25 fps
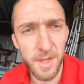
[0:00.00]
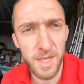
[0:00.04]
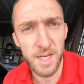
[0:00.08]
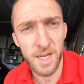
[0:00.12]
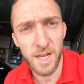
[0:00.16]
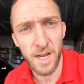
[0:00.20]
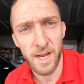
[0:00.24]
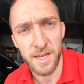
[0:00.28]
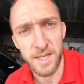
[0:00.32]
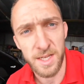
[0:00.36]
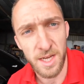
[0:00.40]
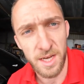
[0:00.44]
of the
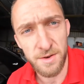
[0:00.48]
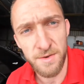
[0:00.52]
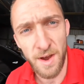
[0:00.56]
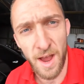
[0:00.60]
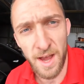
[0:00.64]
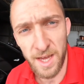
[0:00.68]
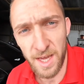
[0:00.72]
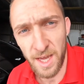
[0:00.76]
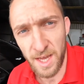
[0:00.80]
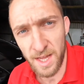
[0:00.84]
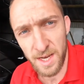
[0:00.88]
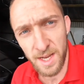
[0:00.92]
slits are
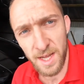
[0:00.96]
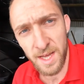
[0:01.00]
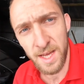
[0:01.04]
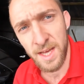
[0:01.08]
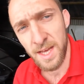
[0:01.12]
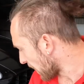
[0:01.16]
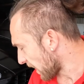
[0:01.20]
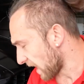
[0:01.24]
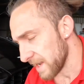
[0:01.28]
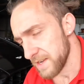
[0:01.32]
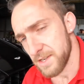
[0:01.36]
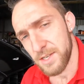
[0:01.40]
cracking,
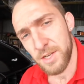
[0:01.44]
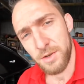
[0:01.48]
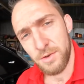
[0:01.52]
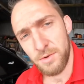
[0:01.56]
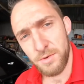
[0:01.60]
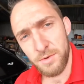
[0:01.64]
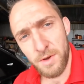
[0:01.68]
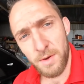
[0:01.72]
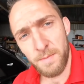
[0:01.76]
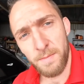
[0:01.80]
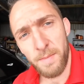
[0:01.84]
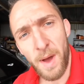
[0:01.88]
and
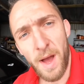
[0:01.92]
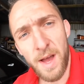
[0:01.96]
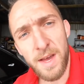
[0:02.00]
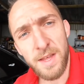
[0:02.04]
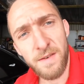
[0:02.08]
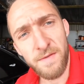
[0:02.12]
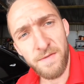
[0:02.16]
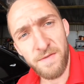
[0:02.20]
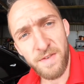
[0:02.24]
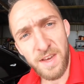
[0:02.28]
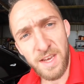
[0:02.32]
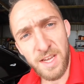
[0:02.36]
you can buy
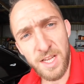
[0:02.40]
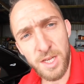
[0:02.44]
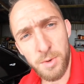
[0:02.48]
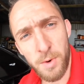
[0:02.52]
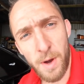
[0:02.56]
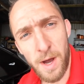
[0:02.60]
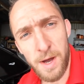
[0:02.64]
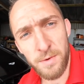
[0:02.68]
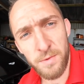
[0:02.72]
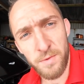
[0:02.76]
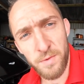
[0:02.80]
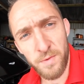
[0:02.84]
the
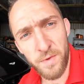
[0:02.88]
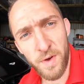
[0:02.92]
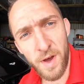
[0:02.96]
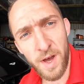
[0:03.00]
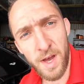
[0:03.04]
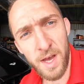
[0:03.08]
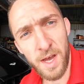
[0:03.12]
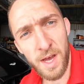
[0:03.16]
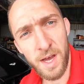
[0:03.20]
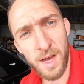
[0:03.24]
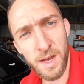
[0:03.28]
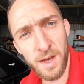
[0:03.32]

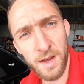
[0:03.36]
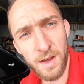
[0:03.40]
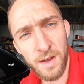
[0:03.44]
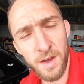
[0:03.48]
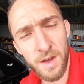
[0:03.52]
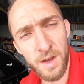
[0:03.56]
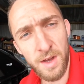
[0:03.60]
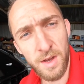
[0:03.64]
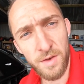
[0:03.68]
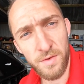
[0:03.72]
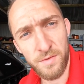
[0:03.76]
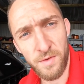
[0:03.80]
V12
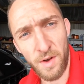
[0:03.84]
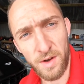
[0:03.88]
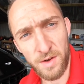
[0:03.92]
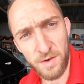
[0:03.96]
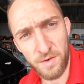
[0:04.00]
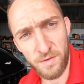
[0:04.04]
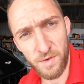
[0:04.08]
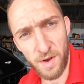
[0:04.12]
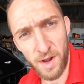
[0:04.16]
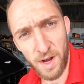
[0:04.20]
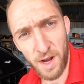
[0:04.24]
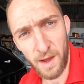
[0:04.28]
front
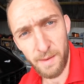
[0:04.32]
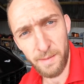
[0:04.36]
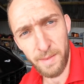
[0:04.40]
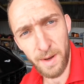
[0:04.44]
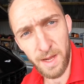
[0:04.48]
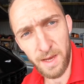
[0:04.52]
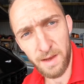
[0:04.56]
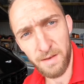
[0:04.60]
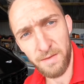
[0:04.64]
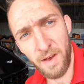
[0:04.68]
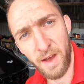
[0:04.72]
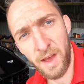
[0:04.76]
grille, I
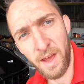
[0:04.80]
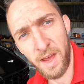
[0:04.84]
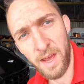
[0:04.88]
believe.